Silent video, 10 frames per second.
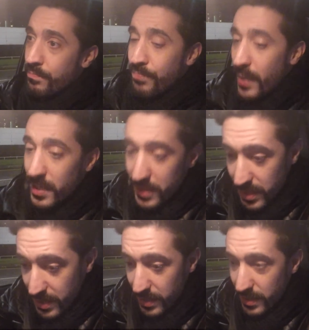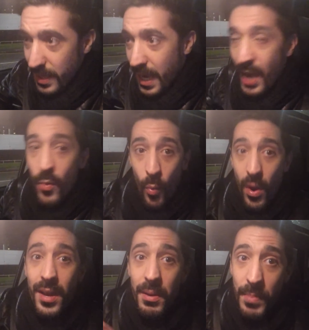but I
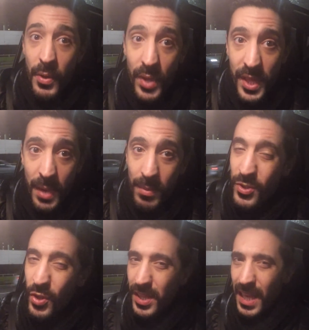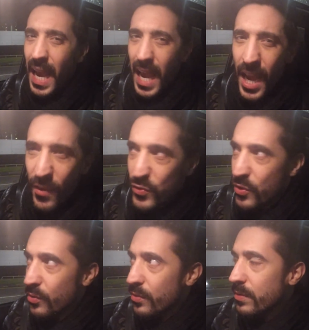want to be with him. It's not like I have
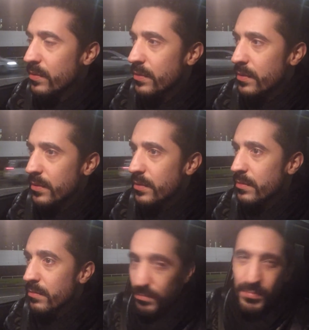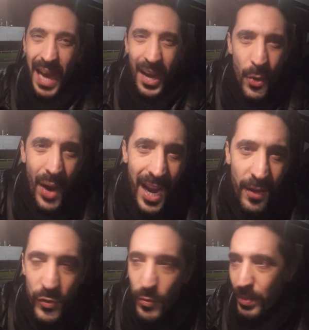to. I know I
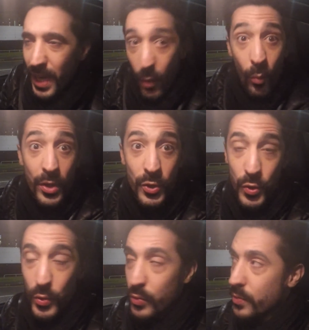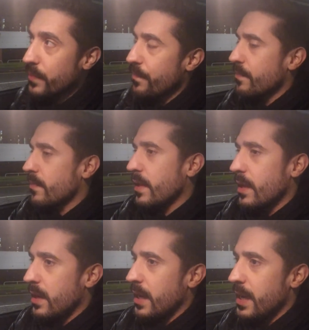have to, but I want to.
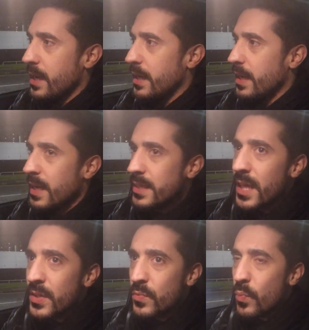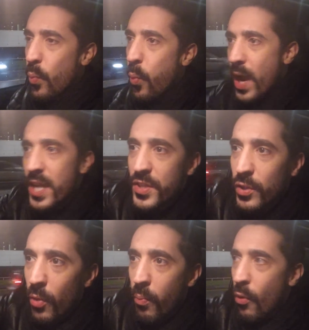And that weighs a
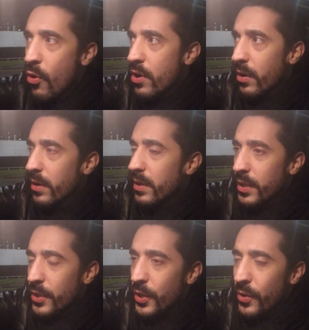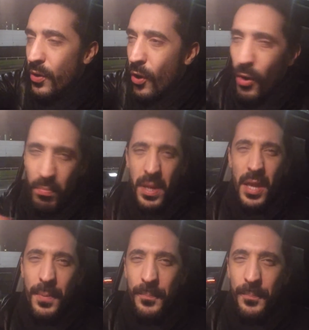lot more, you know, on me.